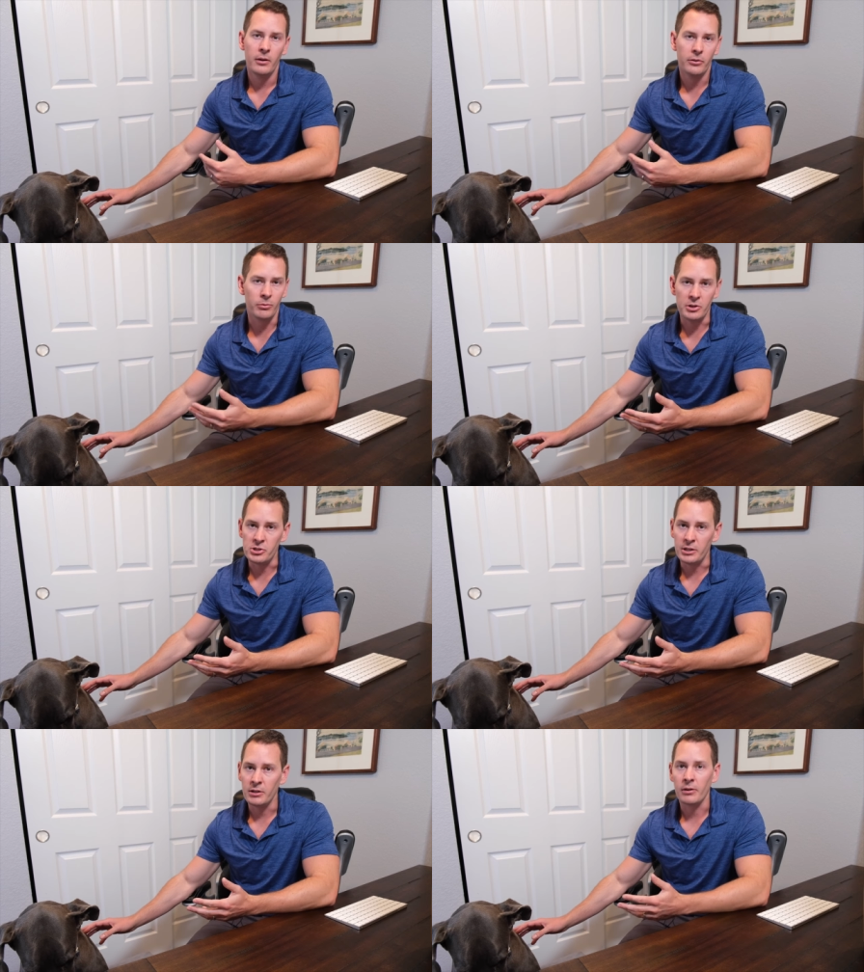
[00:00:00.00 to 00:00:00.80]

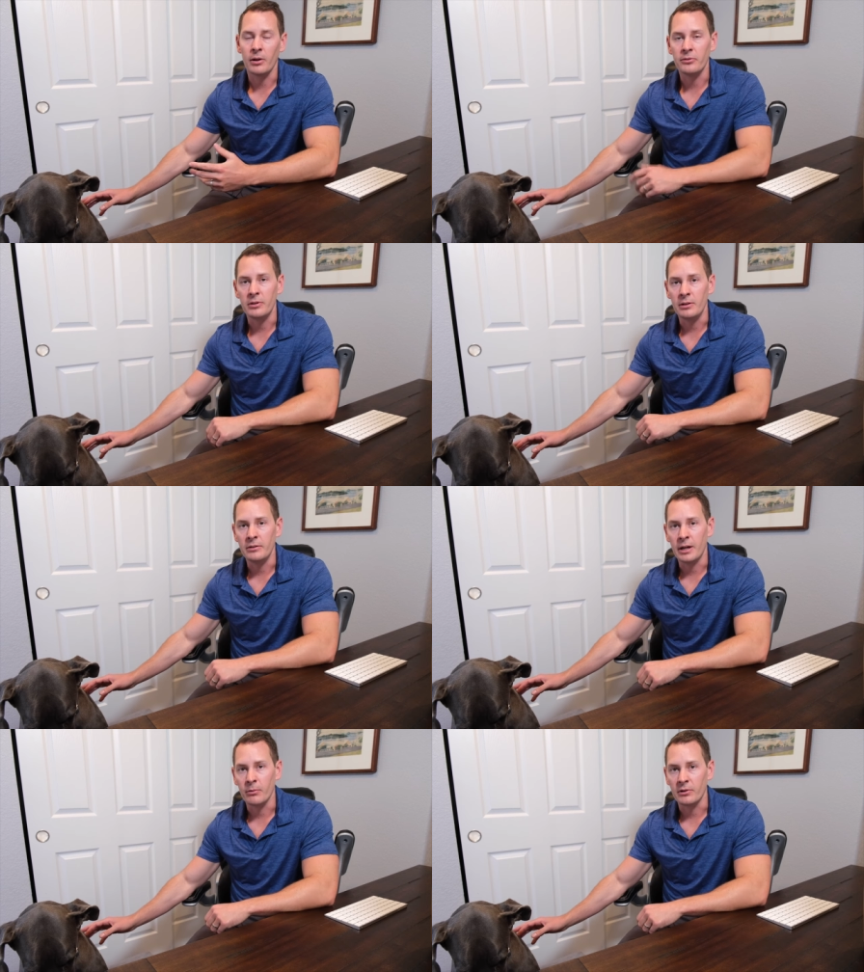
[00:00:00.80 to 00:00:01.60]
3G or LTE
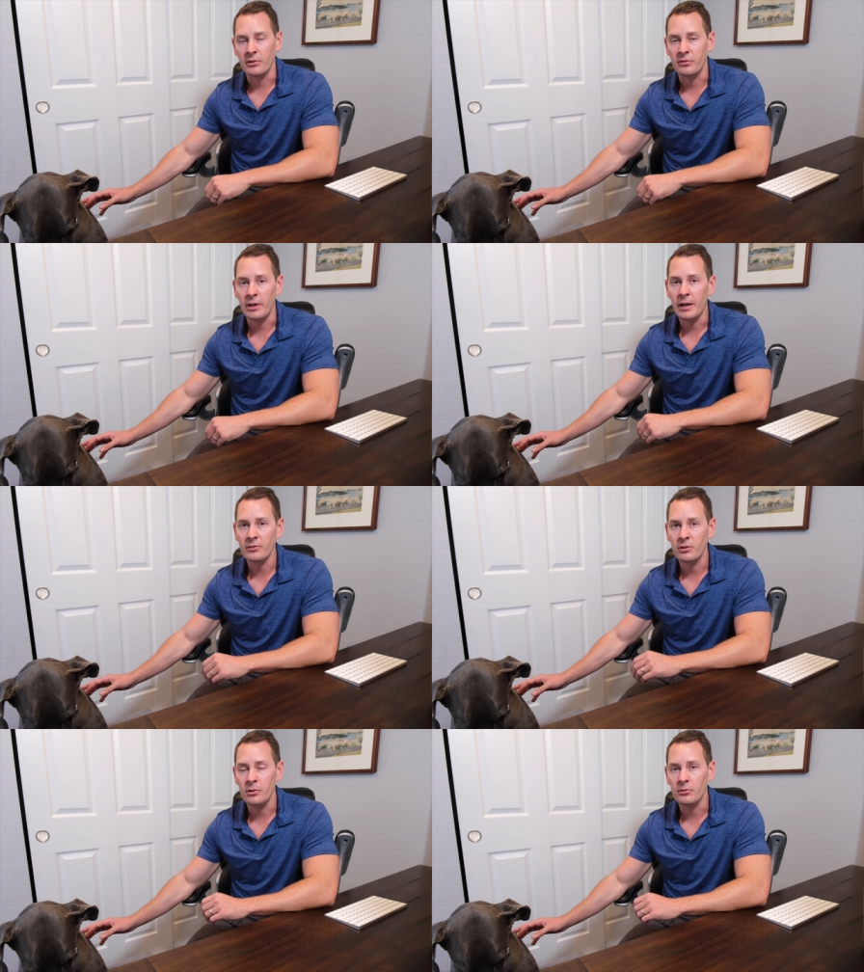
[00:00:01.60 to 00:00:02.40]
networks is they
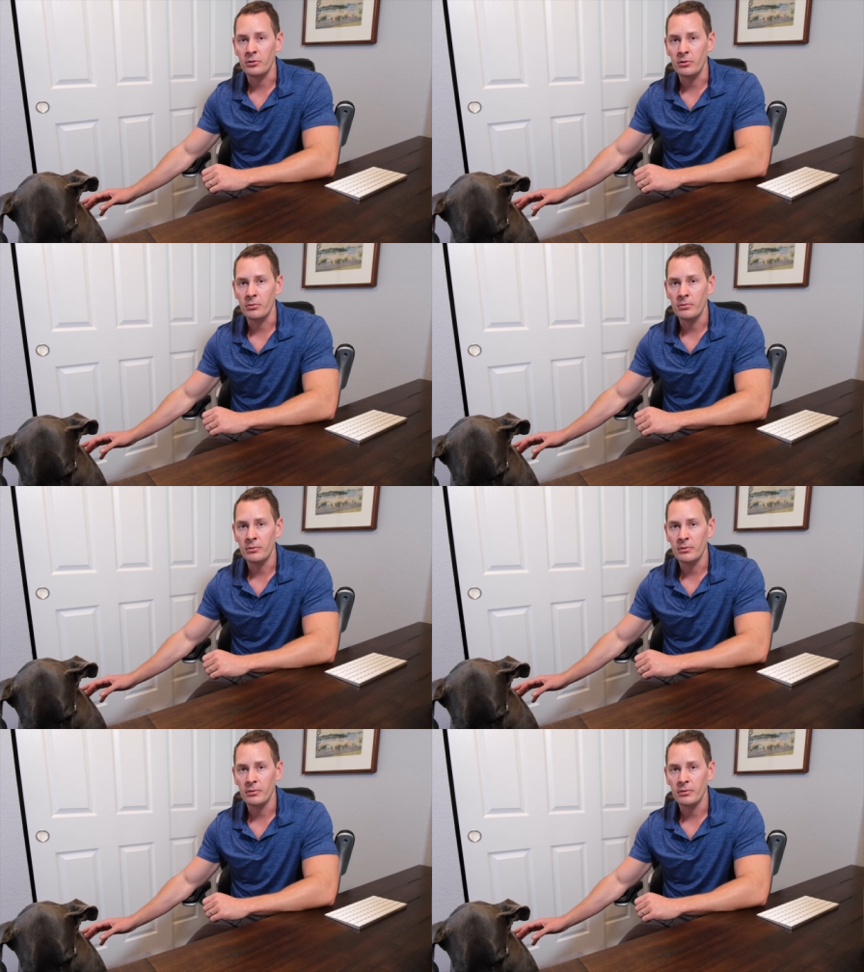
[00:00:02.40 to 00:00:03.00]
actually use a new